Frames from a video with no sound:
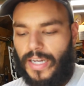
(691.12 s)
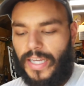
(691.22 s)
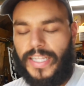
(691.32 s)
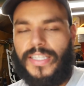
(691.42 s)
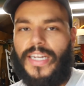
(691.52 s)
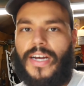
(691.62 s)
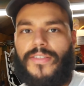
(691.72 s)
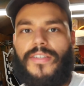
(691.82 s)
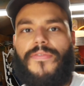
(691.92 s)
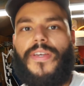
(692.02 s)
ins and
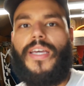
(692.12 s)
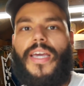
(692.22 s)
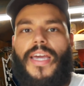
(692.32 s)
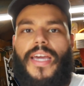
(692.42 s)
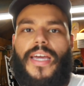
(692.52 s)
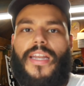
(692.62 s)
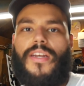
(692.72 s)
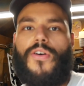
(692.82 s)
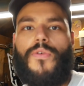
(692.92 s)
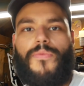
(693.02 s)
outs of it,
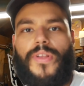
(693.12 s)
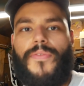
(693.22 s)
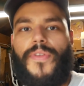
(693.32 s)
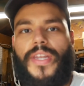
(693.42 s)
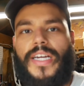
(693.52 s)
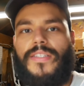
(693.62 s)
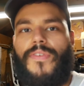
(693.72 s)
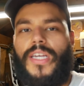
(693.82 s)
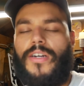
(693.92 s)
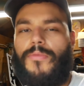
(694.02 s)
and hopefully for the next
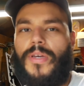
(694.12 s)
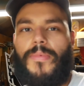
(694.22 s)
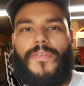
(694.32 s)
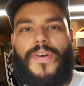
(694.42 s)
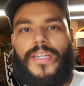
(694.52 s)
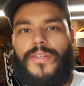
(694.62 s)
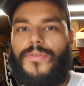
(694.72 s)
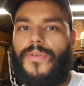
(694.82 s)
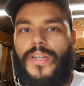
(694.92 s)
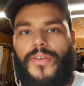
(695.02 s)
video, maybe if I
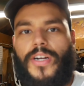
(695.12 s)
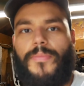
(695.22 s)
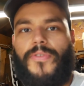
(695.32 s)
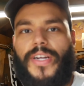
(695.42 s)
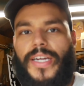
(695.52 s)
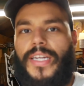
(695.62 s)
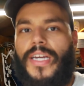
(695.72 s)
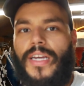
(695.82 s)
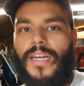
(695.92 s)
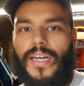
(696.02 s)
do another upgrade
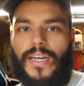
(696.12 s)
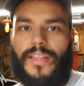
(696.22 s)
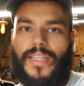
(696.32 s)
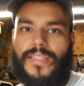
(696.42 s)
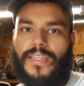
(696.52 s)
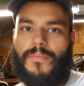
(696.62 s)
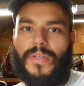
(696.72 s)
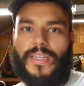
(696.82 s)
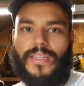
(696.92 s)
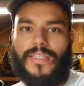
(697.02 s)
that's gonna
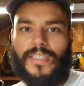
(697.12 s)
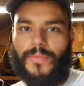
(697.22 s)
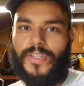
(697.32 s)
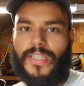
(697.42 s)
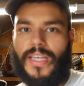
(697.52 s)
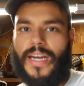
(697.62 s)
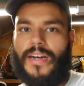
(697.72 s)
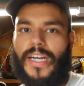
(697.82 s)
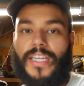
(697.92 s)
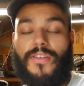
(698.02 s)
be similar to
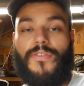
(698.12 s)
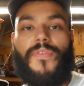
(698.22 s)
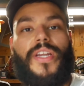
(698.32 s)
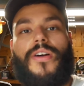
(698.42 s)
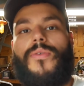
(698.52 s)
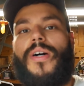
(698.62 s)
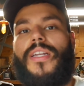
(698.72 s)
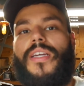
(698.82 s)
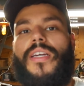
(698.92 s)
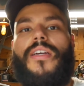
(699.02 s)
that, I can do a video
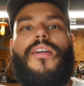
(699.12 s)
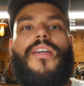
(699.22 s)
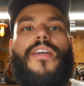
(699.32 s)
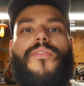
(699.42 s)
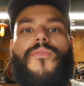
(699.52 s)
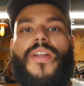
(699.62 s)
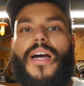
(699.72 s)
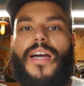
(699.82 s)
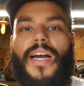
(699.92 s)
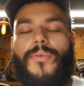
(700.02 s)
on it. If
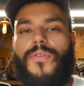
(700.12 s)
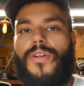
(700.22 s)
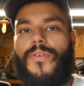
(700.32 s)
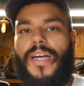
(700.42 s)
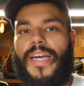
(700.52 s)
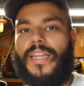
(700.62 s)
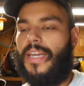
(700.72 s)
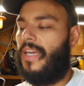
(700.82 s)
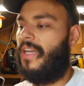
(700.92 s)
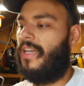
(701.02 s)
not, I will go ahead
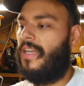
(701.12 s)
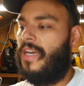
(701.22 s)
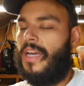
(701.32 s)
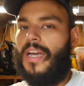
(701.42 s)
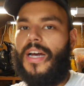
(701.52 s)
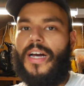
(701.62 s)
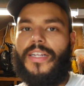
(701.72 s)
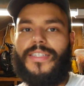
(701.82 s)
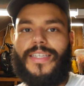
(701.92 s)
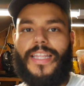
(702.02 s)
and
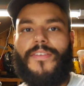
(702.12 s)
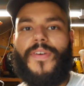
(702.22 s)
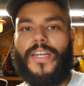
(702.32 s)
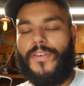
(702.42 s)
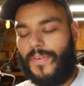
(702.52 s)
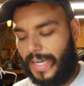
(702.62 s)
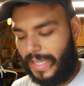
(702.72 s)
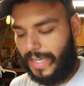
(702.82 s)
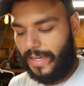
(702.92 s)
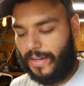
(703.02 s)
just end the video right
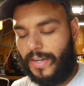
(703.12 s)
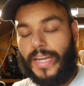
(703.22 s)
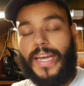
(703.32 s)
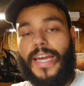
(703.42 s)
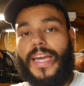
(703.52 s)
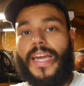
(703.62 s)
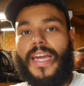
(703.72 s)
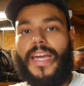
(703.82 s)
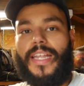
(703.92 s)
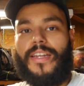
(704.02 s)
here,
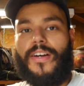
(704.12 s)
and